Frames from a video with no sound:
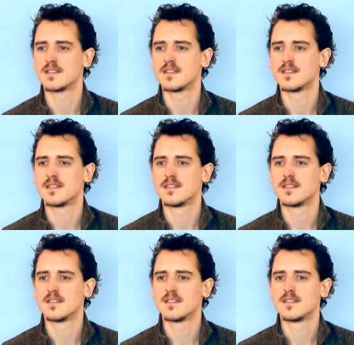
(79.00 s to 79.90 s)

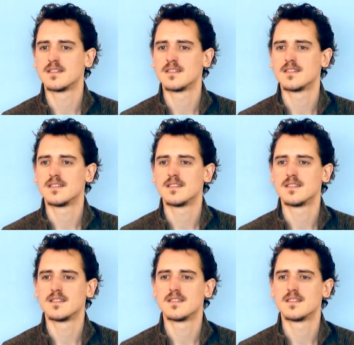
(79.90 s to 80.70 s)
(silence)